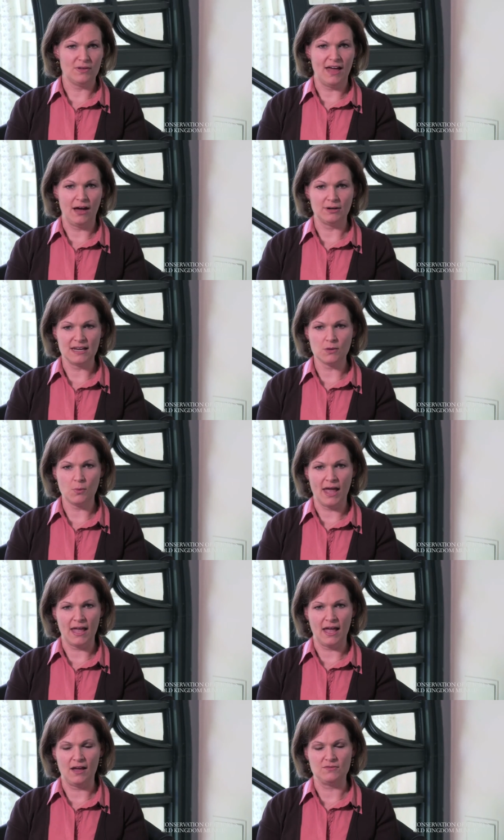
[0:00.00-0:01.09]
without any
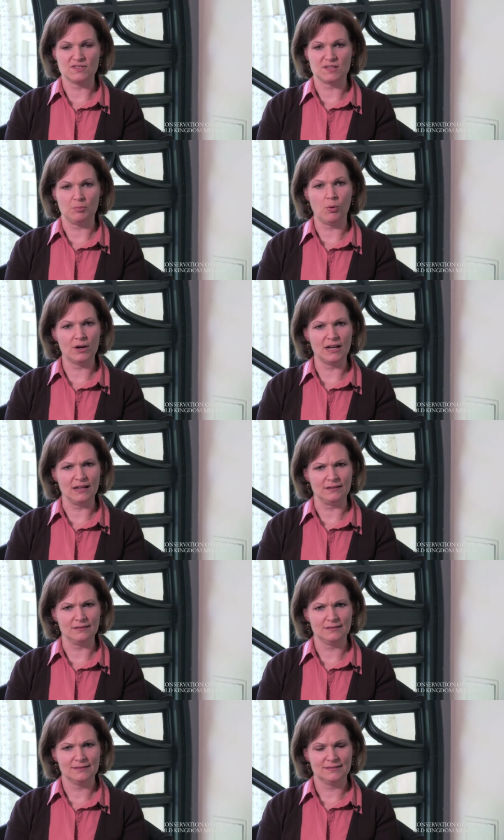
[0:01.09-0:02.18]
way of
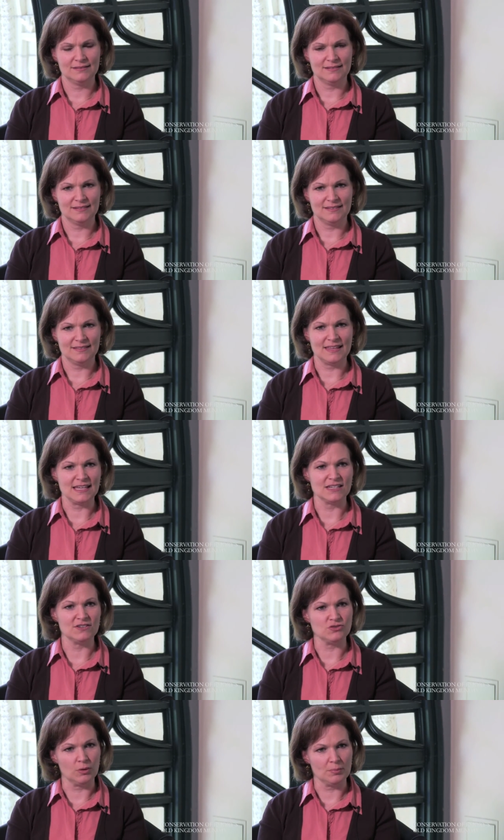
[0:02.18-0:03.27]
supporting the
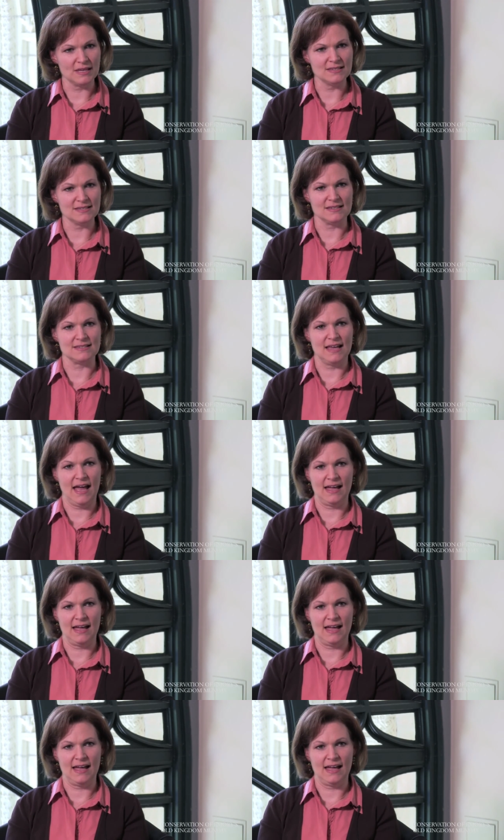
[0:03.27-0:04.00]
individual pieces